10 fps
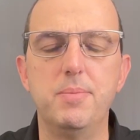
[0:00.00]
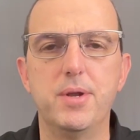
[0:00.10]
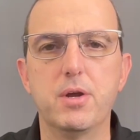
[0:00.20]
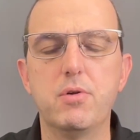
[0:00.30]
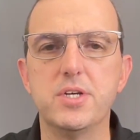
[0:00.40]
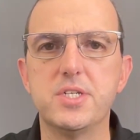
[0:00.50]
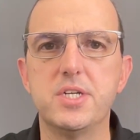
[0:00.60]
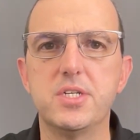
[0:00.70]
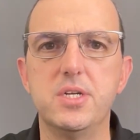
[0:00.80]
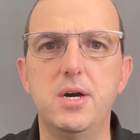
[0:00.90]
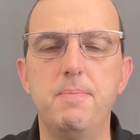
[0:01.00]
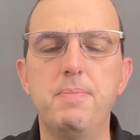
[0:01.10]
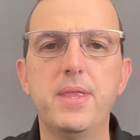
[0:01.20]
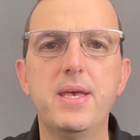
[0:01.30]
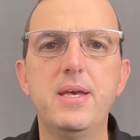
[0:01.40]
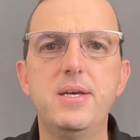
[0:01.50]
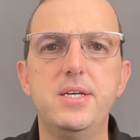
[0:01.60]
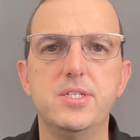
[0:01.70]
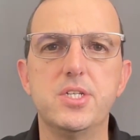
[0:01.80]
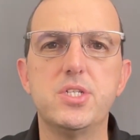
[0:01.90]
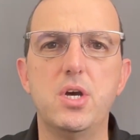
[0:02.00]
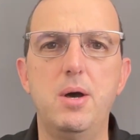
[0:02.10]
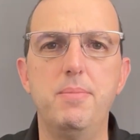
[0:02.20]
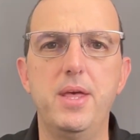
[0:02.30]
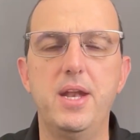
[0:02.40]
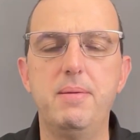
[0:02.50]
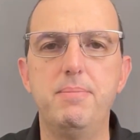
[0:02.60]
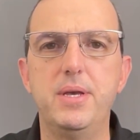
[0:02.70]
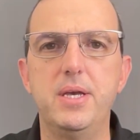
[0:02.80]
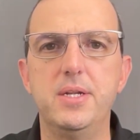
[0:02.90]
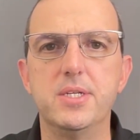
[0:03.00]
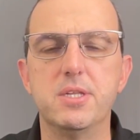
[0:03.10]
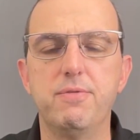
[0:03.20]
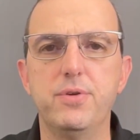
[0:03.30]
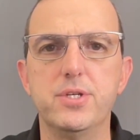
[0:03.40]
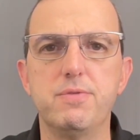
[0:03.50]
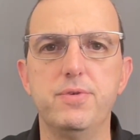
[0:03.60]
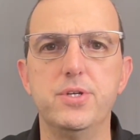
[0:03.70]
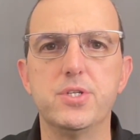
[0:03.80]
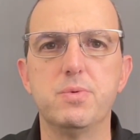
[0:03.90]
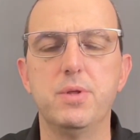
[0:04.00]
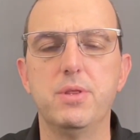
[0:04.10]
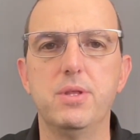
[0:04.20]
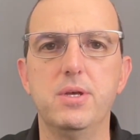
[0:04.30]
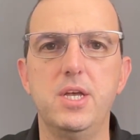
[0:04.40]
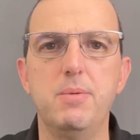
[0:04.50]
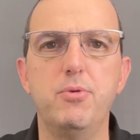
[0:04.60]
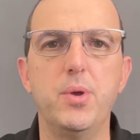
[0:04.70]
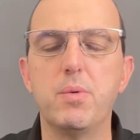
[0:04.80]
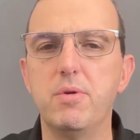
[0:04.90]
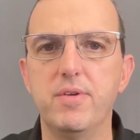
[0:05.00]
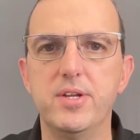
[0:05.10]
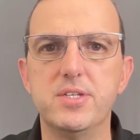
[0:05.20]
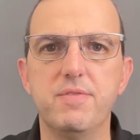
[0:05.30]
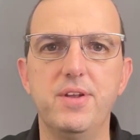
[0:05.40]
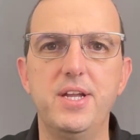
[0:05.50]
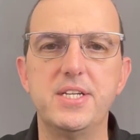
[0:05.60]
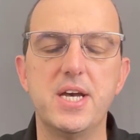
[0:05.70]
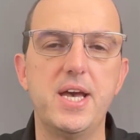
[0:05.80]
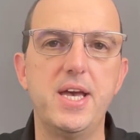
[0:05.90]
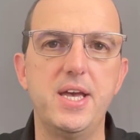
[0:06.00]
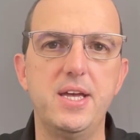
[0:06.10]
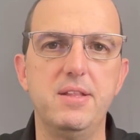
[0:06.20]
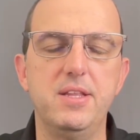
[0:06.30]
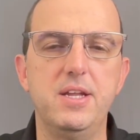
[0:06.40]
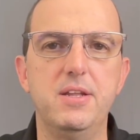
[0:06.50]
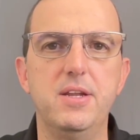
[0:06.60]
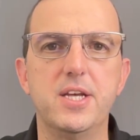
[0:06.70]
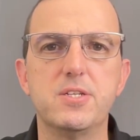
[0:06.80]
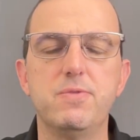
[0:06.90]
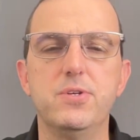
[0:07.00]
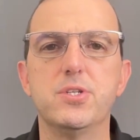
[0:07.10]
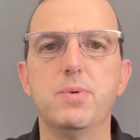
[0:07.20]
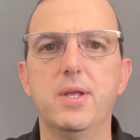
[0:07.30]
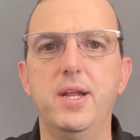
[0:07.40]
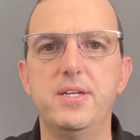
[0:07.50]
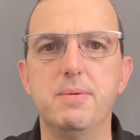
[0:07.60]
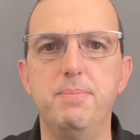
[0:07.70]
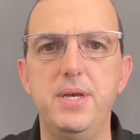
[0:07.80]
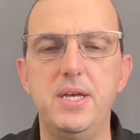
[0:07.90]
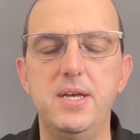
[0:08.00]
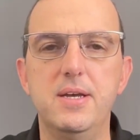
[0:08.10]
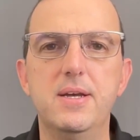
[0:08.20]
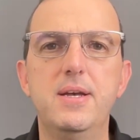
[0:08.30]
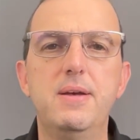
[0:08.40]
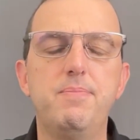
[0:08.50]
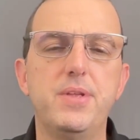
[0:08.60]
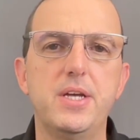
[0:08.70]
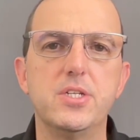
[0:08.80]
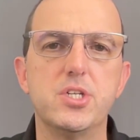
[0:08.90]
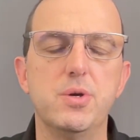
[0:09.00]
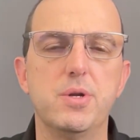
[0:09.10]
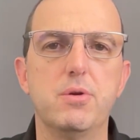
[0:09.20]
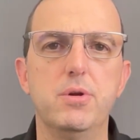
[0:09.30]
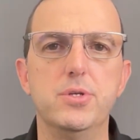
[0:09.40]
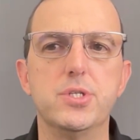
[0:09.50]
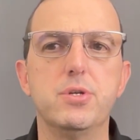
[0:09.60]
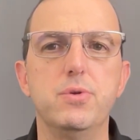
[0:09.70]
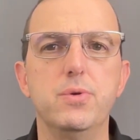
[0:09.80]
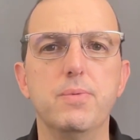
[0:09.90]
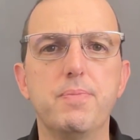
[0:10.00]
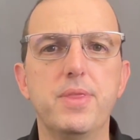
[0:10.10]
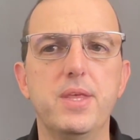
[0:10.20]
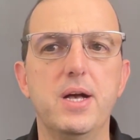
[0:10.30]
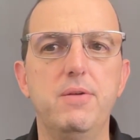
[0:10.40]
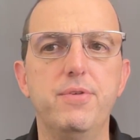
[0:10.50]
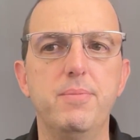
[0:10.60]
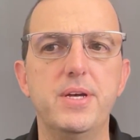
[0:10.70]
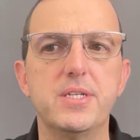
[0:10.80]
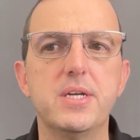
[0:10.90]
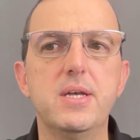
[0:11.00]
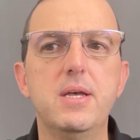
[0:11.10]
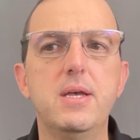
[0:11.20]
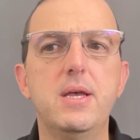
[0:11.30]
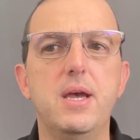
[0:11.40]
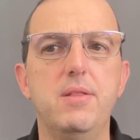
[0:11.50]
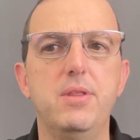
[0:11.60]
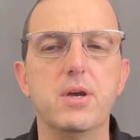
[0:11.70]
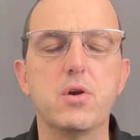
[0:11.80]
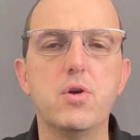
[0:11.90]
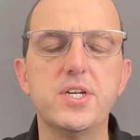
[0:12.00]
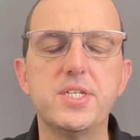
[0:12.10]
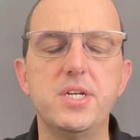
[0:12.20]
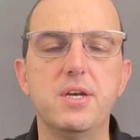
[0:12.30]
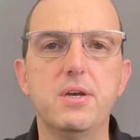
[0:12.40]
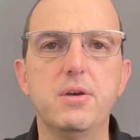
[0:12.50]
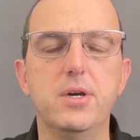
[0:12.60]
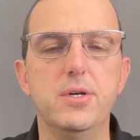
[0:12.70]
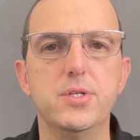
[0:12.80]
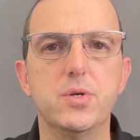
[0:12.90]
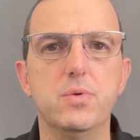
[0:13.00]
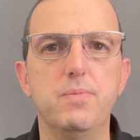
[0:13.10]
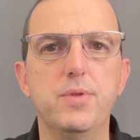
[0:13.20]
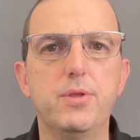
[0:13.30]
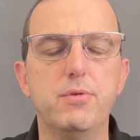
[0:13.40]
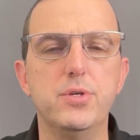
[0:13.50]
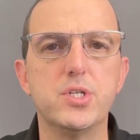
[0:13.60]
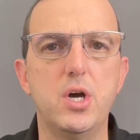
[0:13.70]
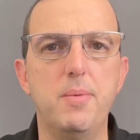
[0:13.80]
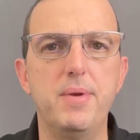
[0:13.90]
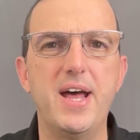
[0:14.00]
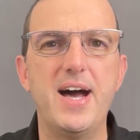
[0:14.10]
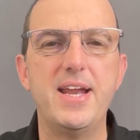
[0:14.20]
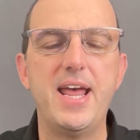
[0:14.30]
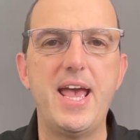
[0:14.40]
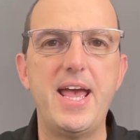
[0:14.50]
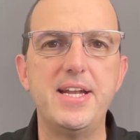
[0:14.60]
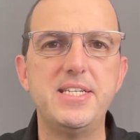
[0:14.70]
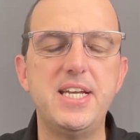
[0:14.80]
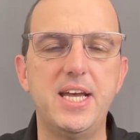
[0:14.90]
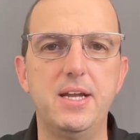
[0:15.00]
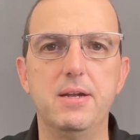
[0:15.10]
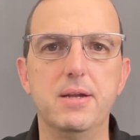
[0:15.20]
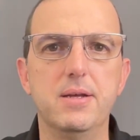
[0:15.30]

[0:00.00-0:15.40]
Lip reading: An acrostic psalm is a psalm that begins the first verse with the Hebrew equivalent of the letter A, and then the next verse with the letter B, and so it grows through the alphabet. And the acrostic goes through Psalm 9 and 10.